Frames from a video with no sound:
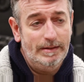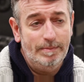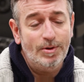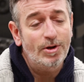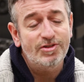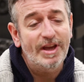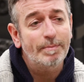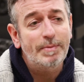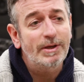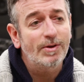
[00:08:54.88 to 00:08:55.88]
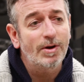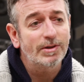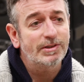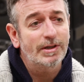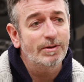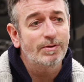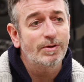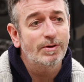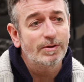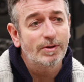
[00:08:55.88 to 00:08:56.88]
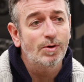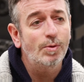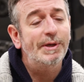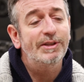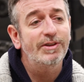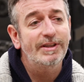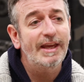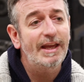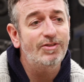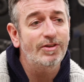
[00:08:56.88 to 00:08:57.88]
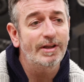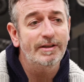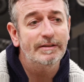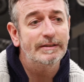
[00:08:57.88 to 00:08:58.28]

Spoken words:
project Peacocks are hoping to engage in